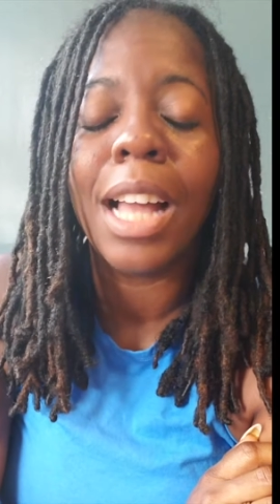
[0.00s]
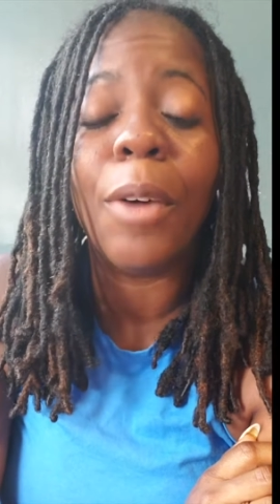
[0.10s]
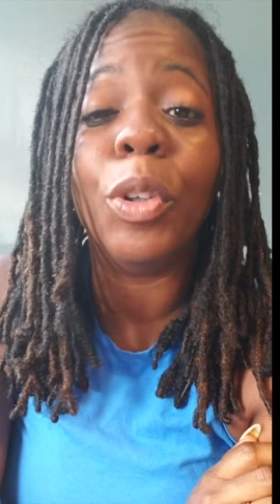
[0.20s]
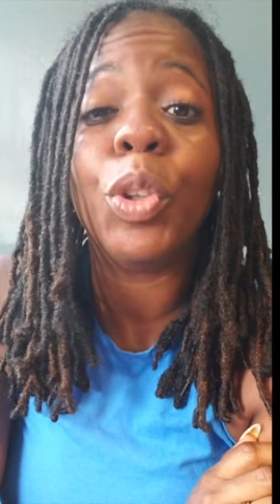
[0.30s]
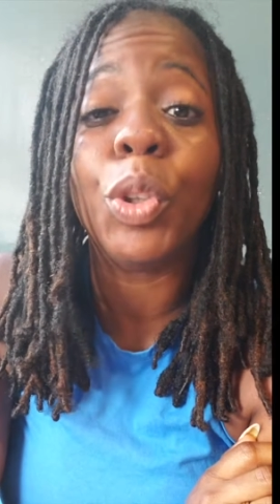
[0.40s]

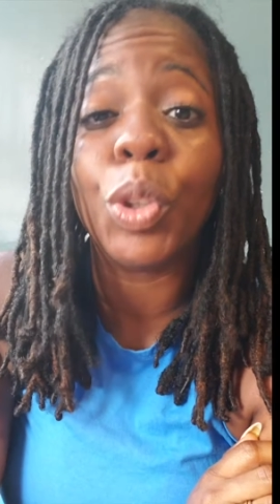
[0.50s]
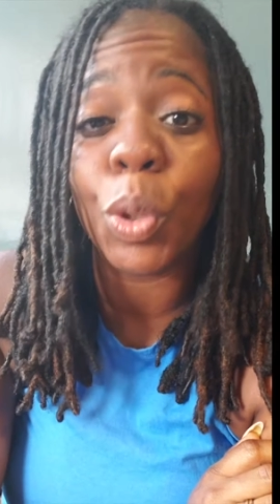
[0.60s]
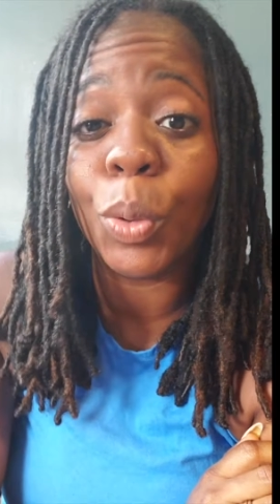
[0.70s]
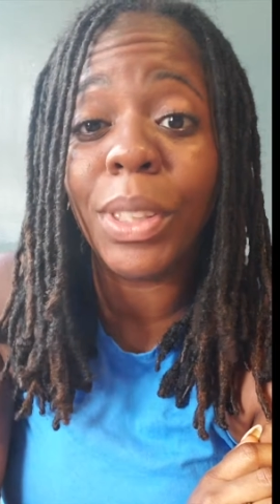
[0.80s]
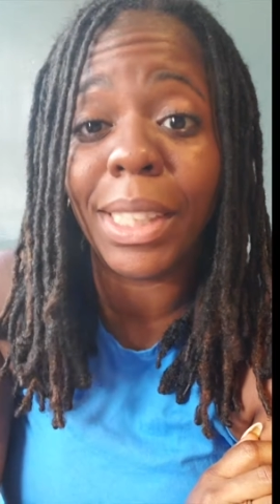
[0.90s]
I was
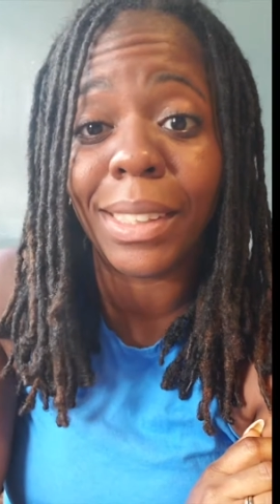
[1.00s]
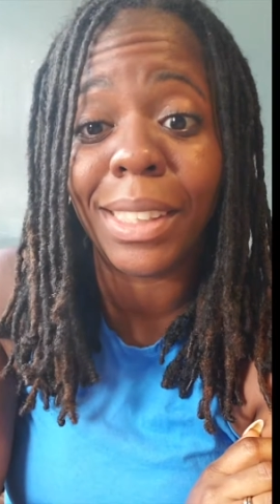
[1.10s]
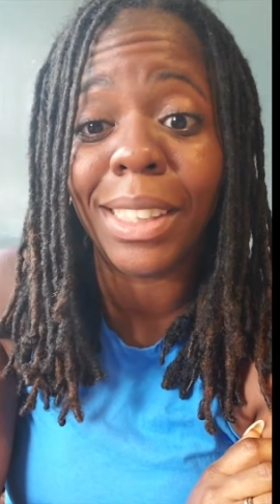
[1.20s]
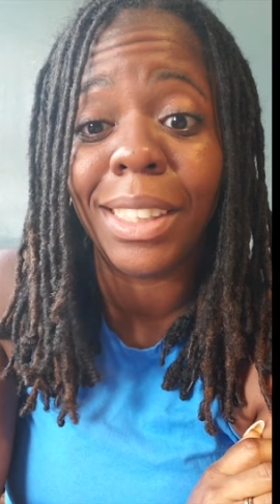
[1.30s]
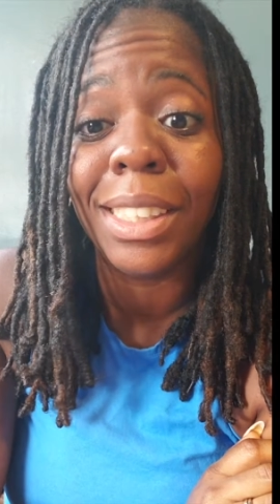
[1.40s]
so
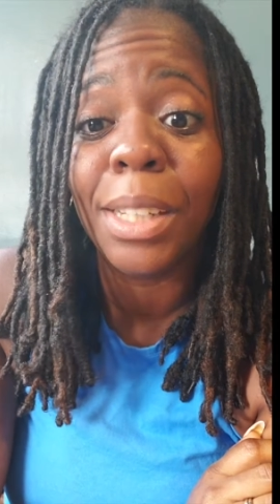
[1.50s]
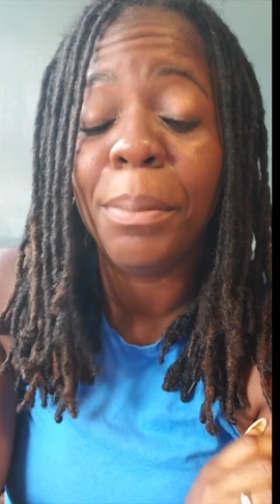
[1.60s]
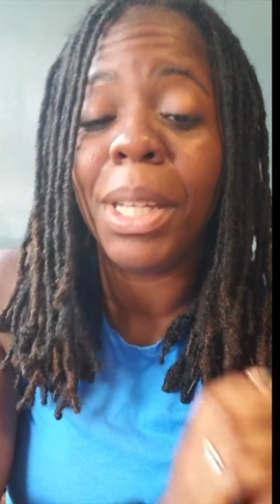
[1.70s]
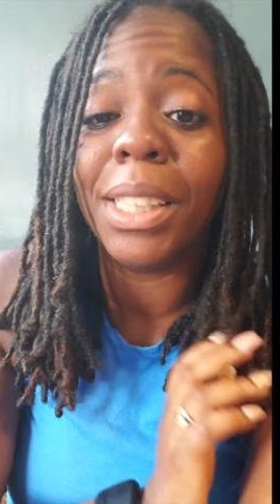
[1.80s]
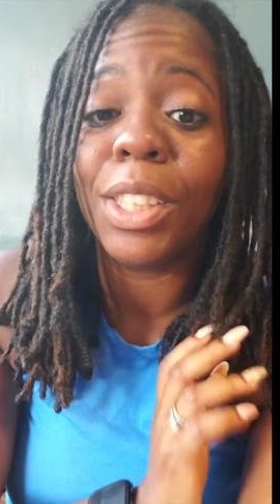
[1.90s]
dizzy
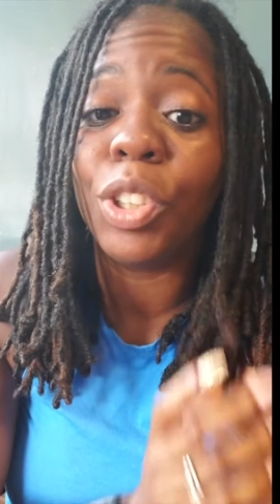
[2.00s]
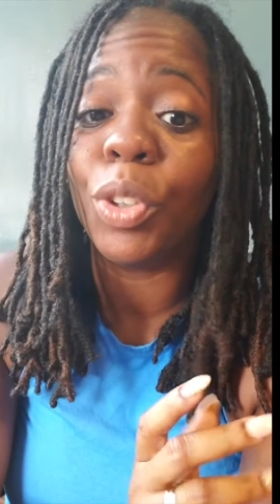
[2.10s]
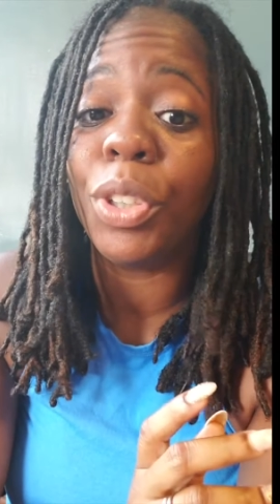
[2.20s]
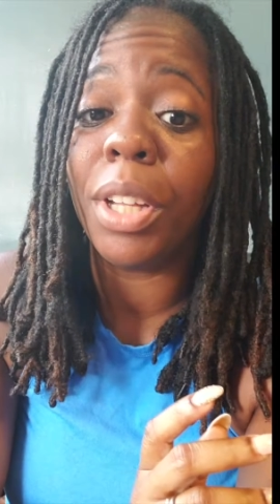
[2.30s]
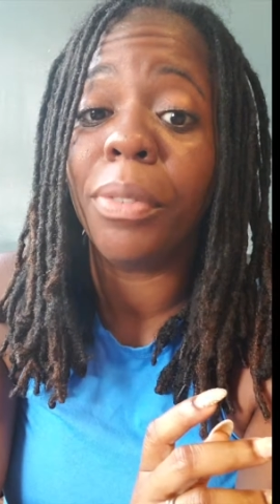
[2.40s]
because it's
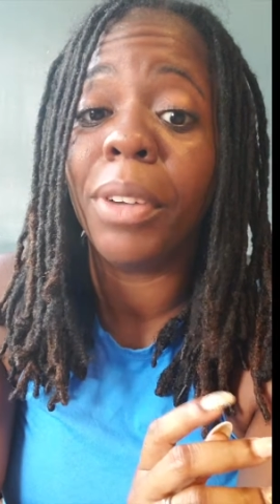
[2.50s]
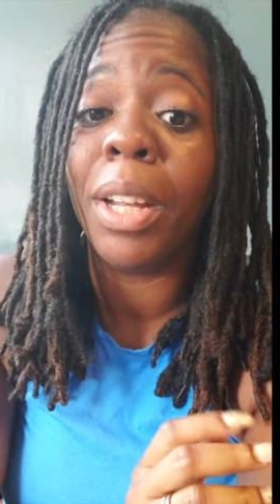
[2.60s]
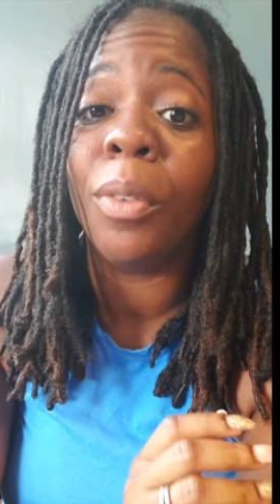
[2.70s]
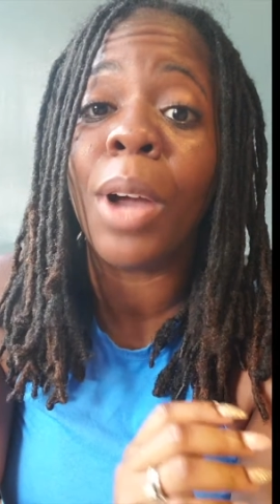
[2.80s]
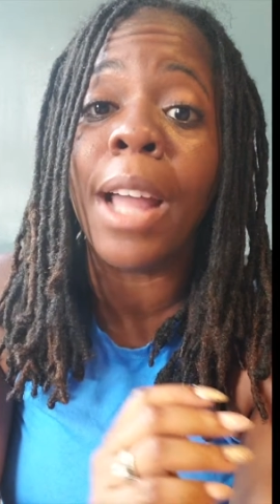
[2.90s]
so different.